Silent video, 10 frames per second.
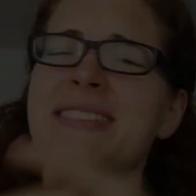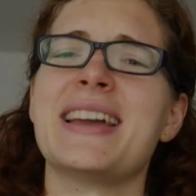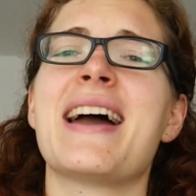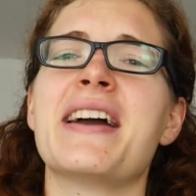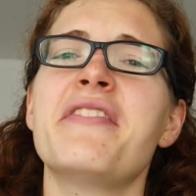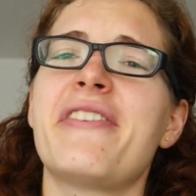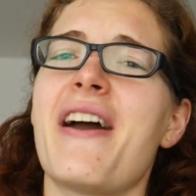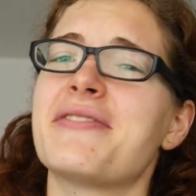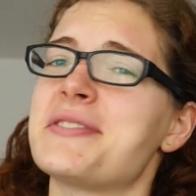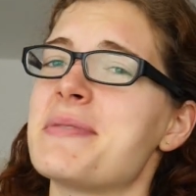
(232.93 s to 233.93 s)
So yeah, if you
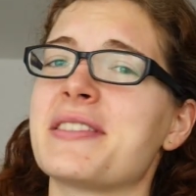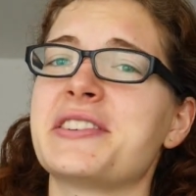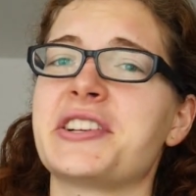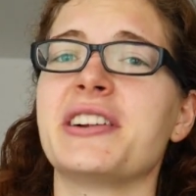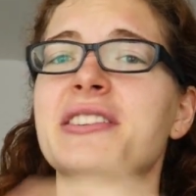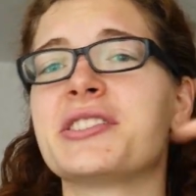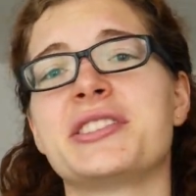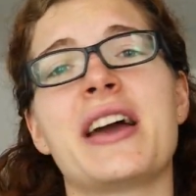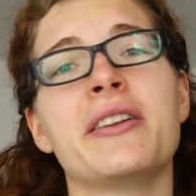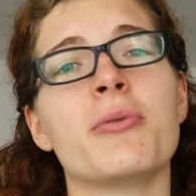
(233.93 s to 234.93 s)
have some other challenge
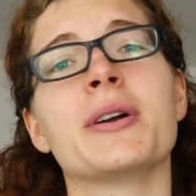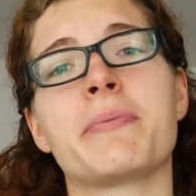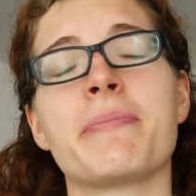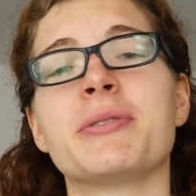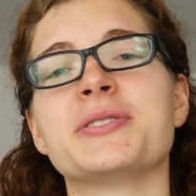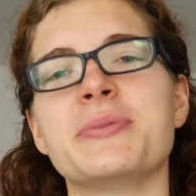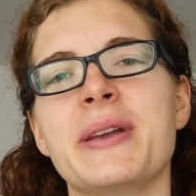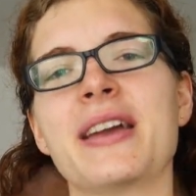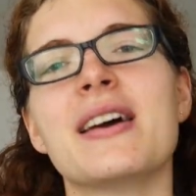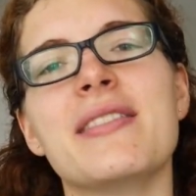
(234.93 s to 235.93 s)
that you want to propose to
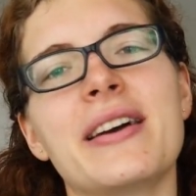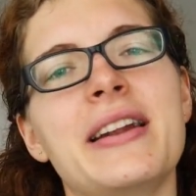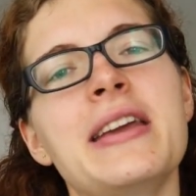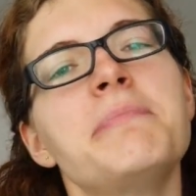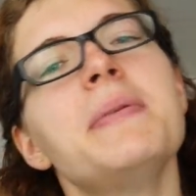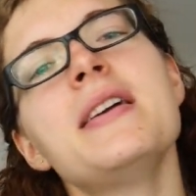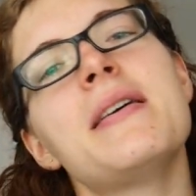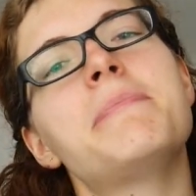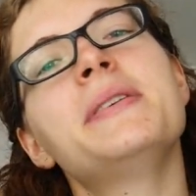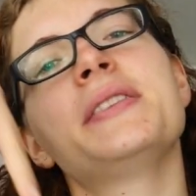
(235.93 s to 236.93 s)
me, then hit me
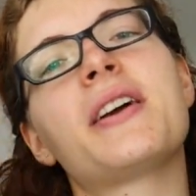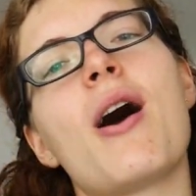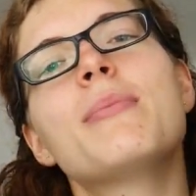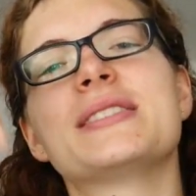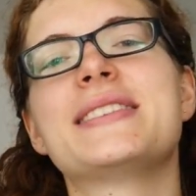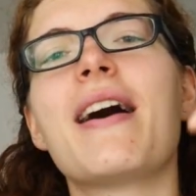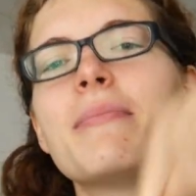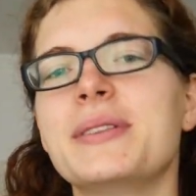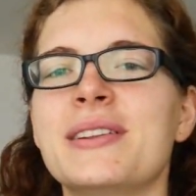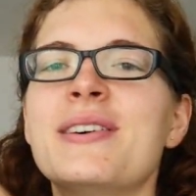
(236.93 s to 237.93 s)
up in the comments
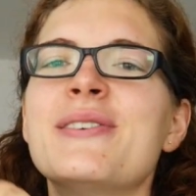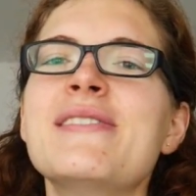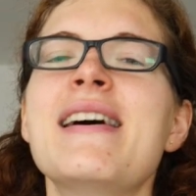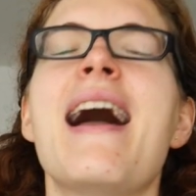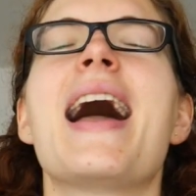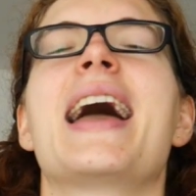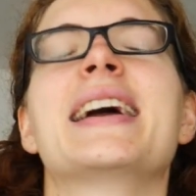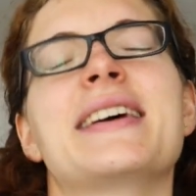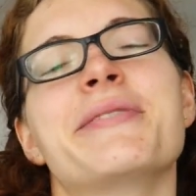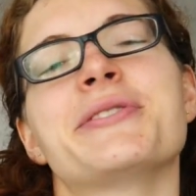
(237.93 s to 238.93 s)
down below.
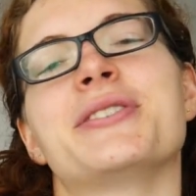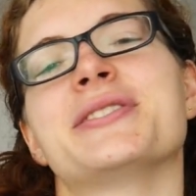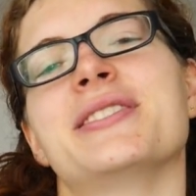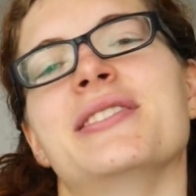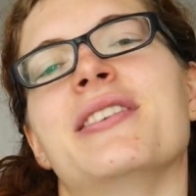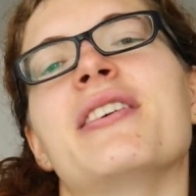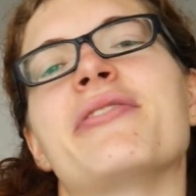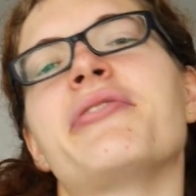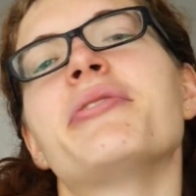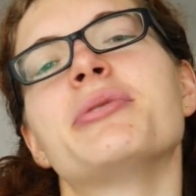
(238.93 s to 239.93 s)
And I would also
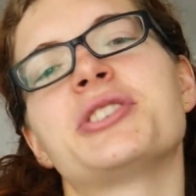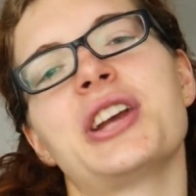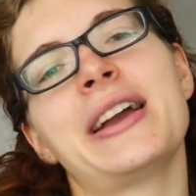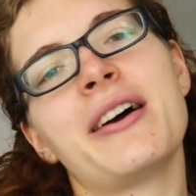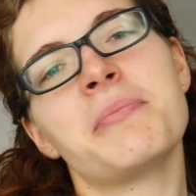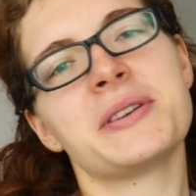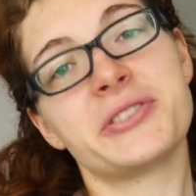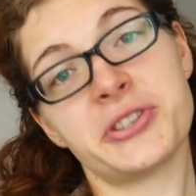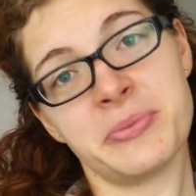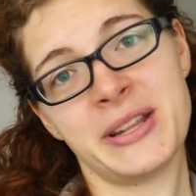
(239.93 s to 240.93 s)
love if you would check out my
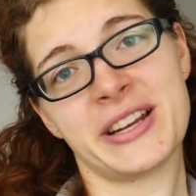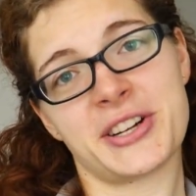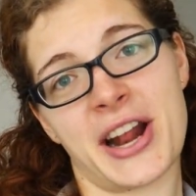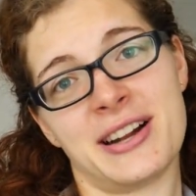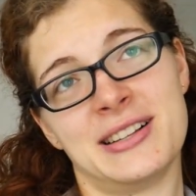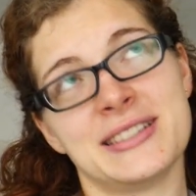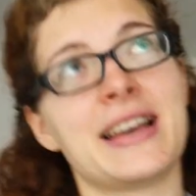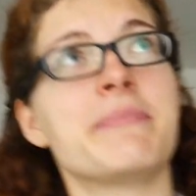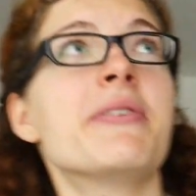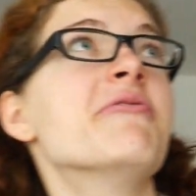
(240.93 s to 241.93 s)
social media channels
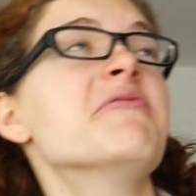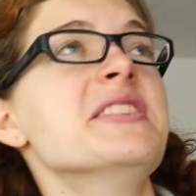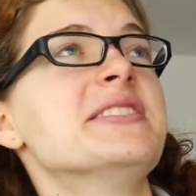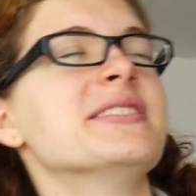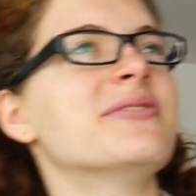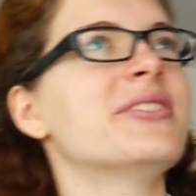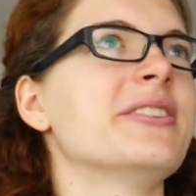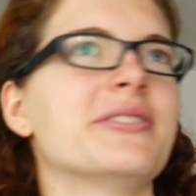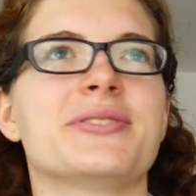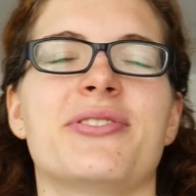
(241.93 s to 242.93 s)
and my recent
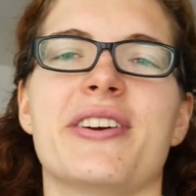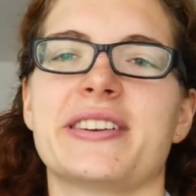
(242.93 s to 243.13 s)
videos, for